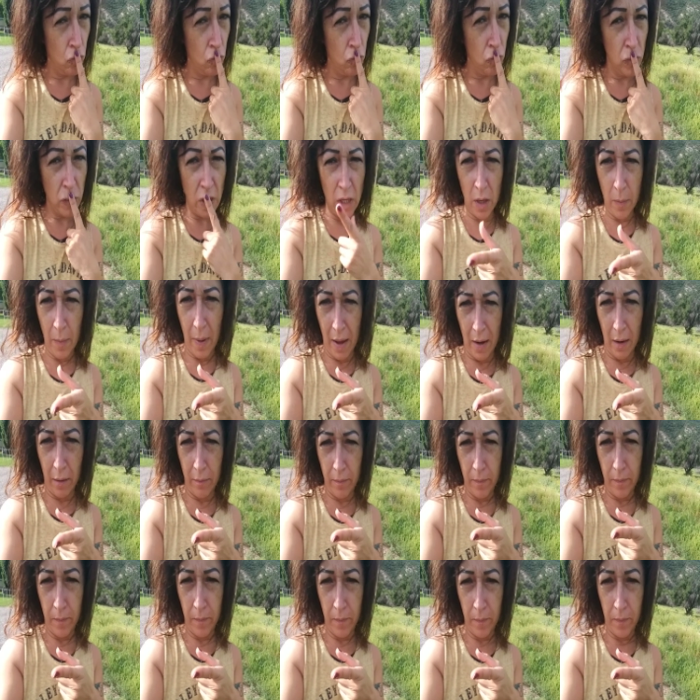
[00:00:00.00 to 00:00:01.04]
Think about it.
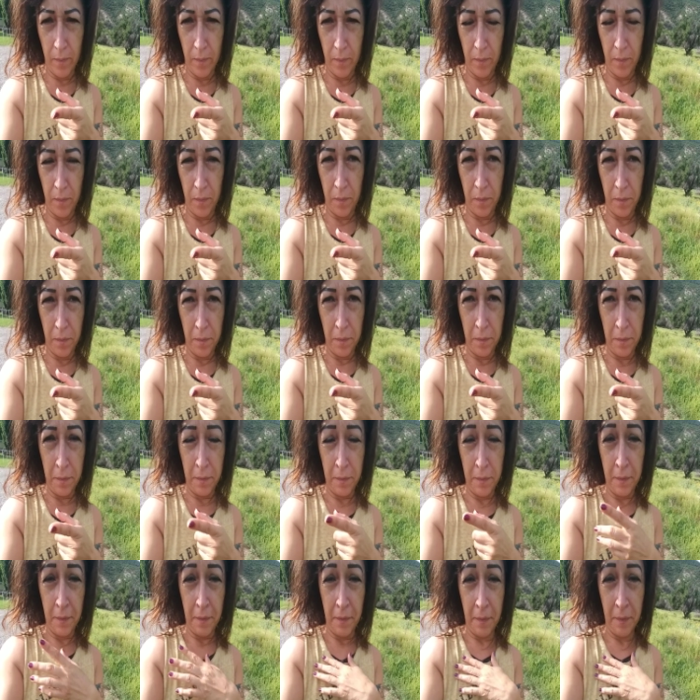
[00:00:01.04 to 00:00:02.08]

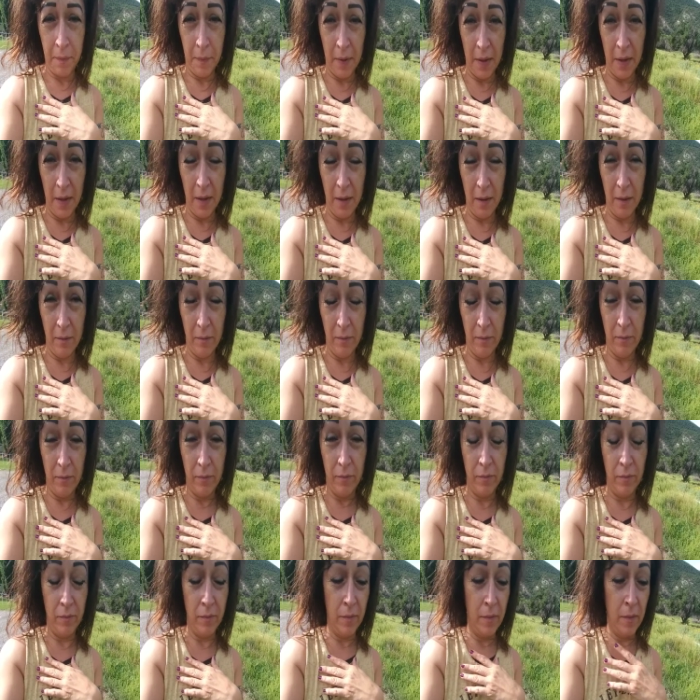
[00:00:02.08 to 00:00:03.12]
Me?
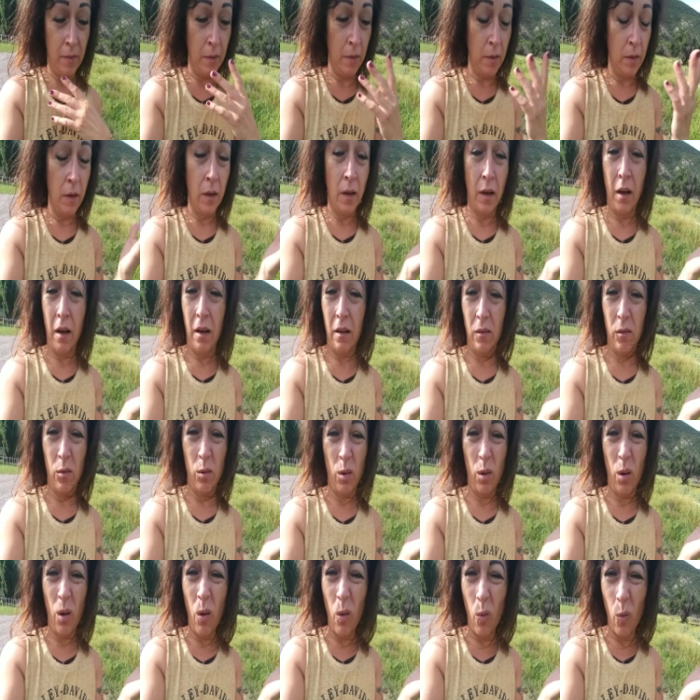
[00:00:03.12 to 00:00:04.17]
I don't
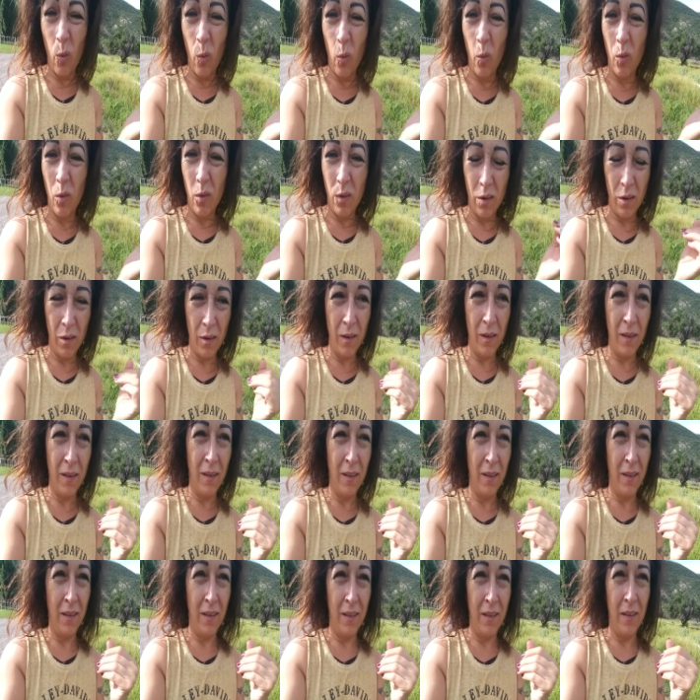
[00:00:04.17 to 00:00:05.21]
know.
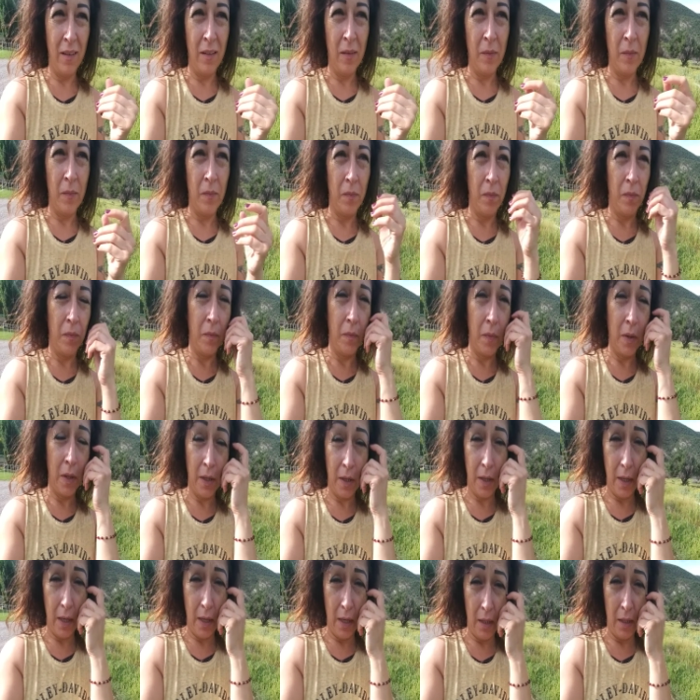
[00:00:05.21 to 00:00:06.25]
But I
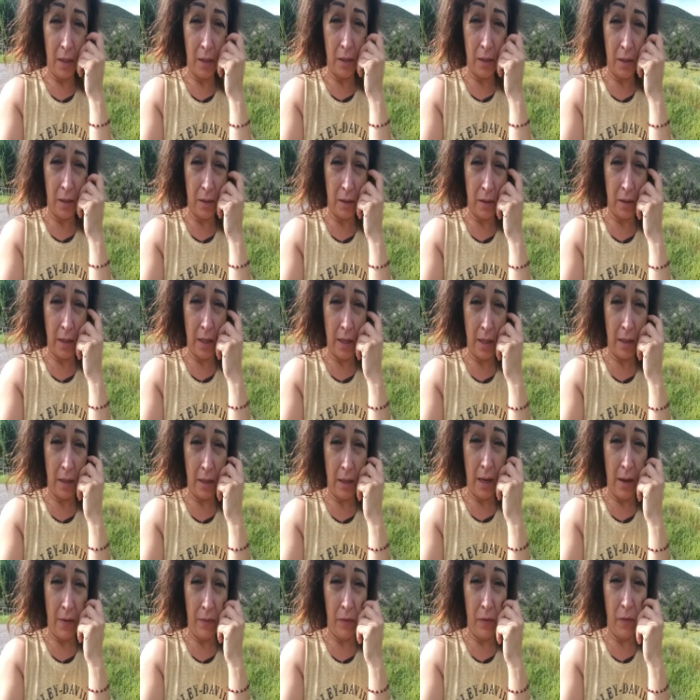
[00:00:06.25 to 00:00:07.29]
kind of just like
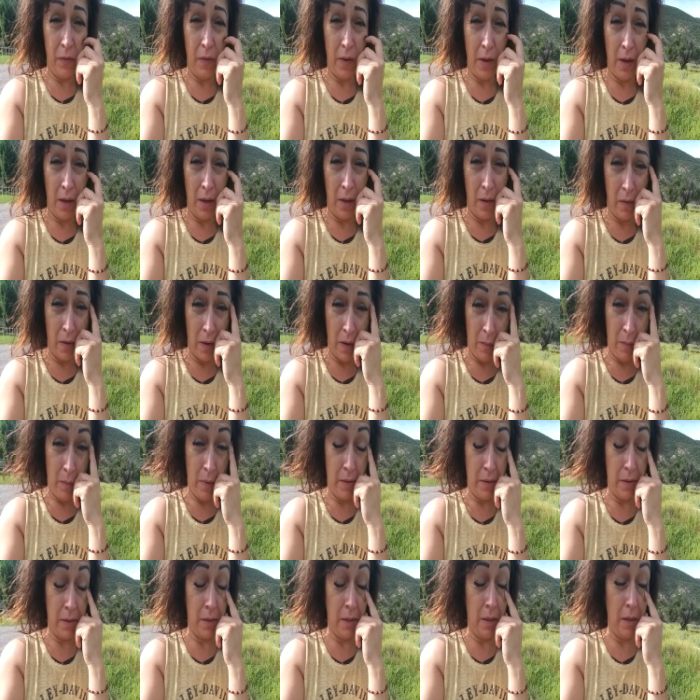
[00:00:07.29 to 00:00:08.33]
have to evaluate
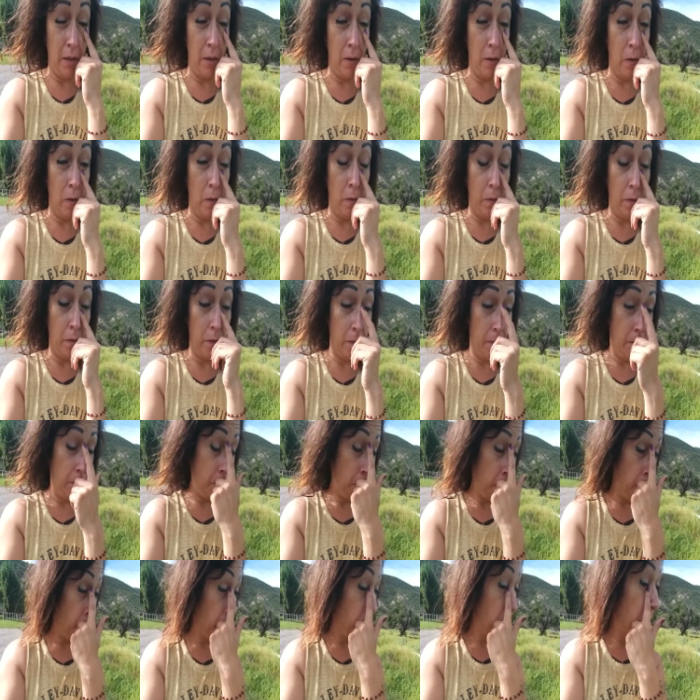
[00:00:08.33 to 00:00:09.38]
myself and
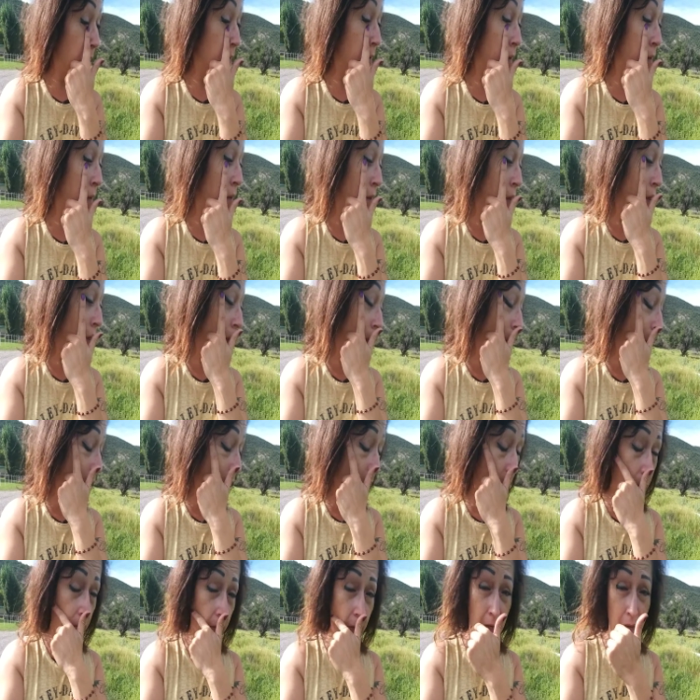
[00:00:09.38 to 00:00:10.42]
how
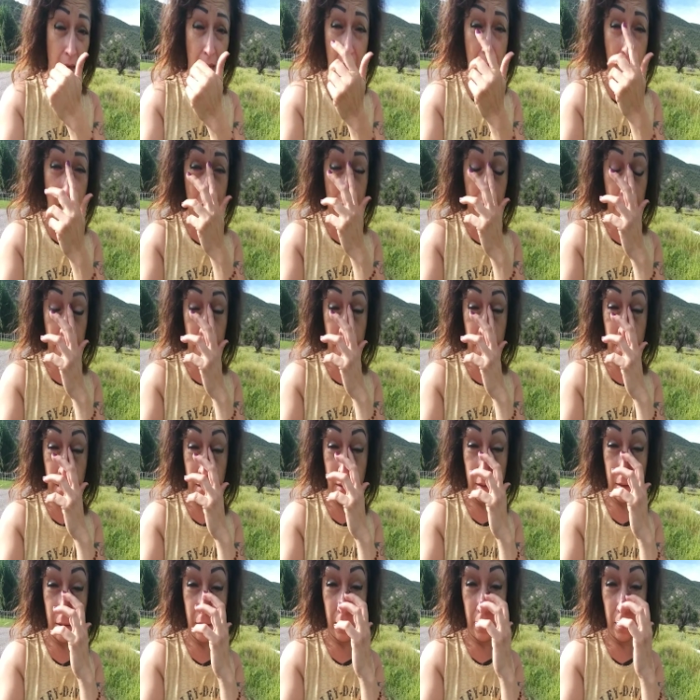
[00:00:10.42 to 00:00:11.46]
I react. And
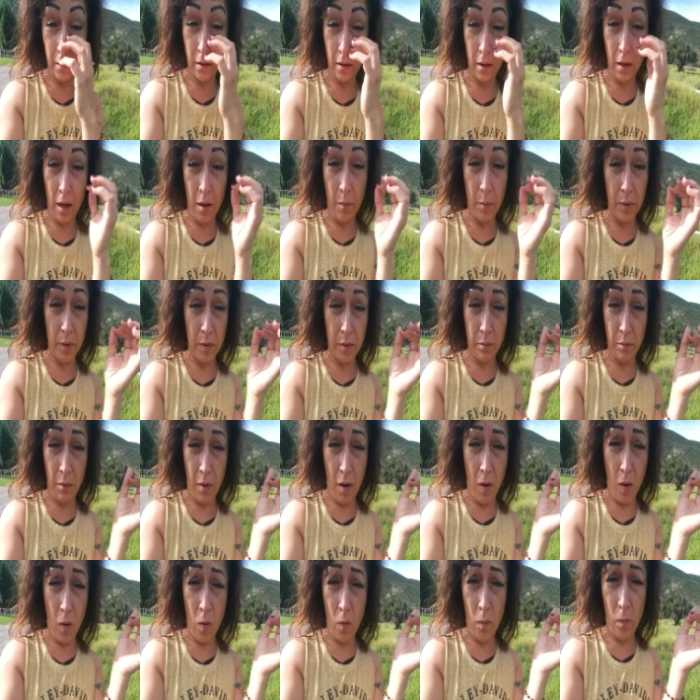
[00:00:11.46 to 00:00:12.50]
I'm a
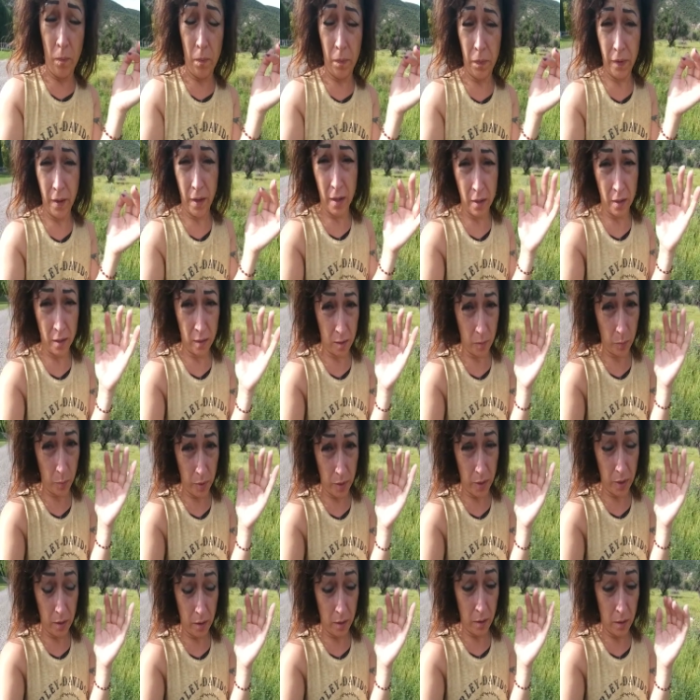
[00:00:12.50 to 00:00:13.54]
mom. I
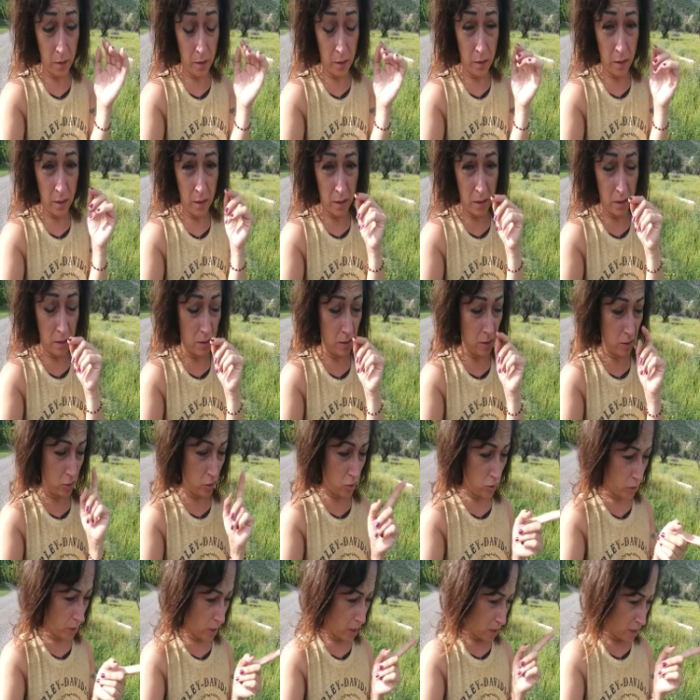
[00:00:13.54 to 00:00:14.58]
discipline. I'm going to
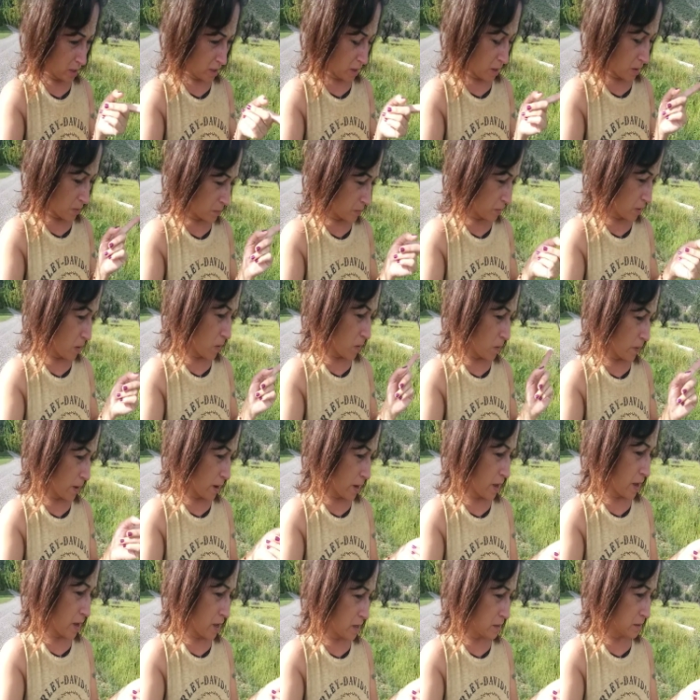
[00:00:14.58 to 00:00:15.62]
straighten up your
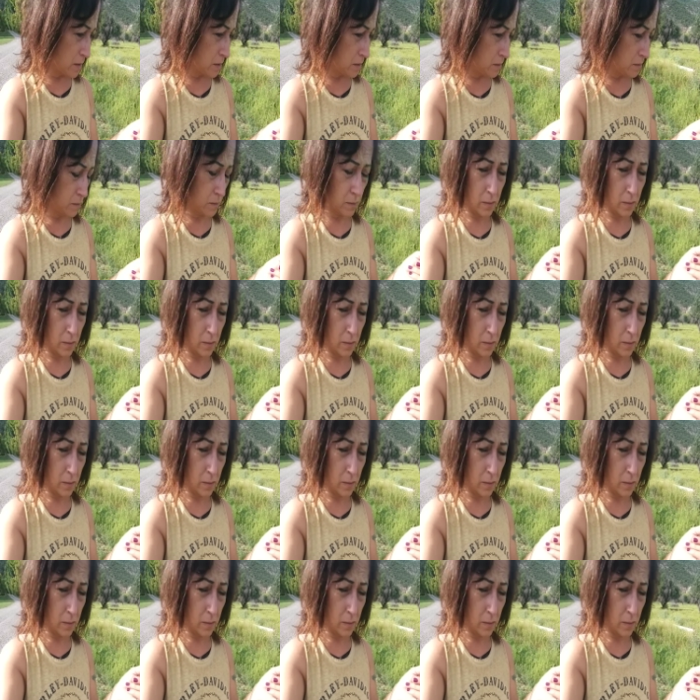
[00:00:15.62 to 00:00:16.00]
ass.